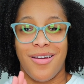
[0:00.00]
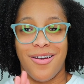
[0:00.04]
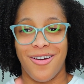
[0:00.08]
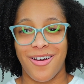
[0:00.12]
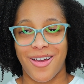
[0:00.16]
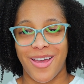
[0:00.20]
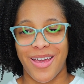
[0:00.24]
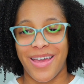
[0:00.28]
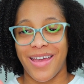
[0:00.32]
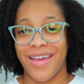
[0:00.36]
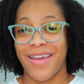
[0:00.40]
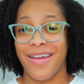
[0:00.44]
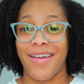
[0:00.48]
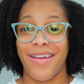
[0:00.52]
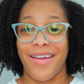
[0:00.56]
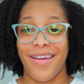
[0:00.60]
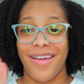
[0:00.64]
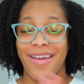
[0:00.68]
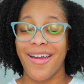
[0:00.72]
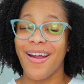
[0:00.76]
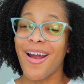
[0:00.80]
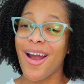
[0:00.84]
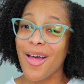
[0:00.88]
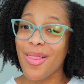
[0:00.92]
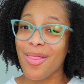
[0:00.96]
Okay,
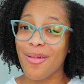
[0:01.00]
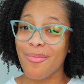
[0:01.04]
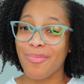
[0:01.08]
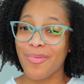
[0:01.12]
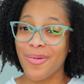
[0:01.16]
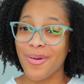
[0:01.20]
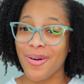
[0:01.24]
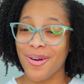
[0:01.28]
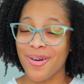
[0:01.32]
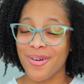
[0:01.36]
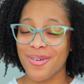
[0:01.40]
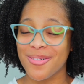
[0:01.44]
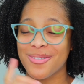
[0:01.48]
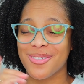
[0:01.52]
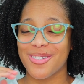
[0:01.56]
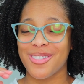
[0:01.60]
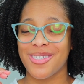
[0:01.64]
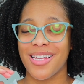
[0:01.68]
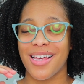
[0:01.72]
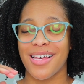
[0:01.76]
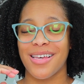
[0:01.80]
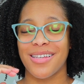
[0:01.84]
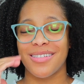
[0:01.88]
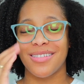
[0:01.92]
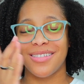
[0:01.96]
here are the
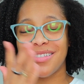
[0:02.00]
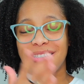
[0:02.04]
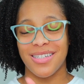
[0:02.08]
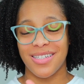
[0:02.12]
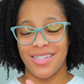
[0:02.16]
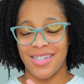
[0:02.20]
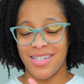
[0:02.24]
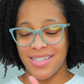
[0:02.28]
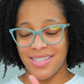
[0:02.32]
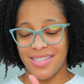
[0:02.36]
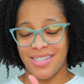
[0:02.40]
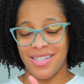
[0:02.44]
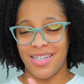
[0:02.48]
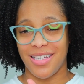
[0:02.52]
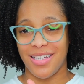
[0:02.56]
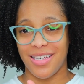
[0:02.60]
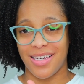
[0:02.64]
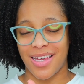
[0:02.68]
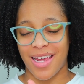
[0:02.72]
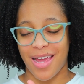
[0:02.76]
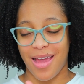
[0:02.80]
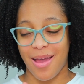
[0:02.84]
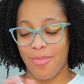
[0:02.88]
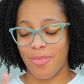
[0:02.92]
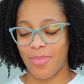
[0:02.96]
pros to this
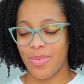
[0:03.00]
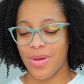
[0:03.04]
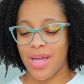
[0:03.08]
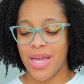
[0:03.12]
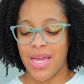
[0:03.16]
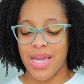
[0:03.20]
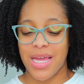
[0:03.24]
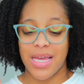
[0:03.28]
heat cap.